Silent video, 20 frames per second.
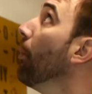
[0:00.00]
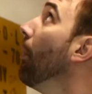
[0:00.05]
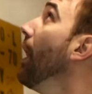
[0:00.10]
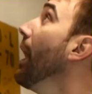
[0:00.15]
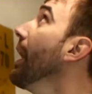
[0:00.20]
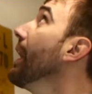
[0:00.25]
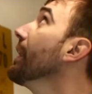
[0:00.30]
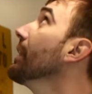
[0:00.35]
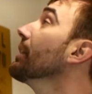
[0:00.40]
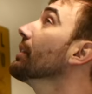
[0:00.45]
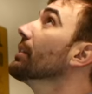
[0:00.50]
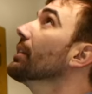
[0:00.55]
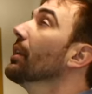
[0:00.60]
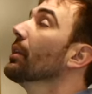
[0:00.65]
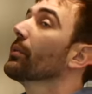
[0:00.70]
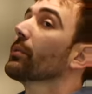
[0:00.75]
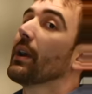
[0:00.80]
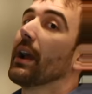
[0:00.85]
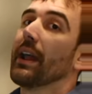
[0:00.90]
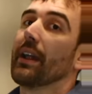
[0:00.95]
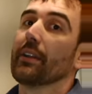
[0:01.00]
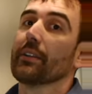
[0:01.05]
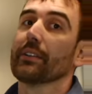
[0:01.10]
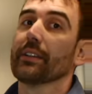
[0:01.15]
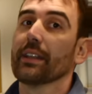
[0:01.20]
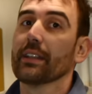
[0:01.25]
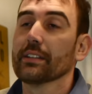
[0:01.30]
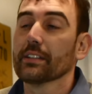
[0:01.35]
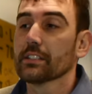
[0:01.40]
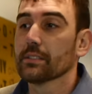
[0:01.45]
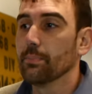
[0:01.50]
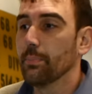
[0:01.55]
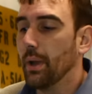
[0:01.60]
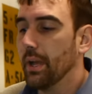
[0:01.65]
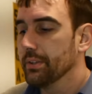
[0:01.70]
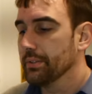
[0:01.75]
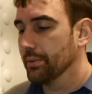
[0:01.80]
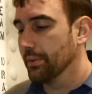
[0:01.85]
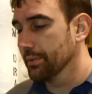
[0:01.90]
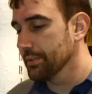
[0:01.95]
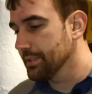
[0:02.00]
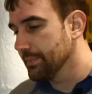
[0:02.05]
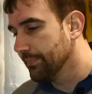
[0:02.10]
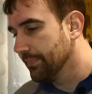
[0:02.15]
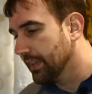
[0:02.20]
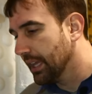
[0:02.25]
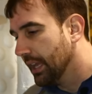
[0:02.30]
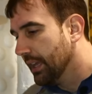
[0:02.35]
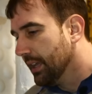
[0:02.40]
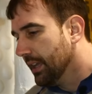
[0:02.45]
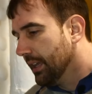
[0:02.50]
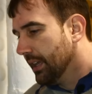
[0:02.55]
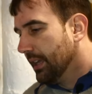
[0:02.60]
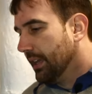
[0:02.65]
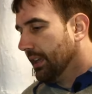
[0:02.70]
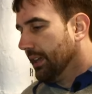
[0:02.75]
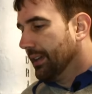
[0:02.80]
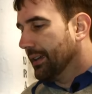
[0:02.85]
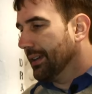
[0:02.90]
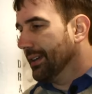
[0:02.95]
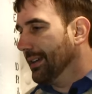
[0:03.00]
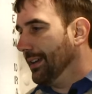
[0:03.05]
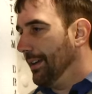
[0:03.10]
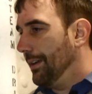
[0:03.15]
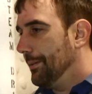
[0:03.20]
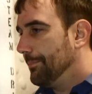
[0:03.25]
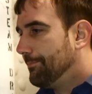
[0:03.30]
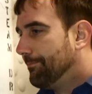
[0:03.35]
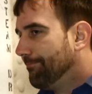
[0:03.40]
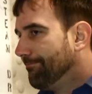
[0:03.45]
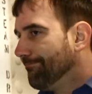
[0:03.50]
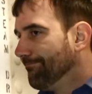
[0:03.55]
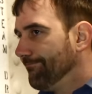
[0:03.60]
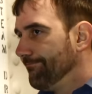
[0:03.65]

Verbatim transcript: wire around in its bundles. Uh,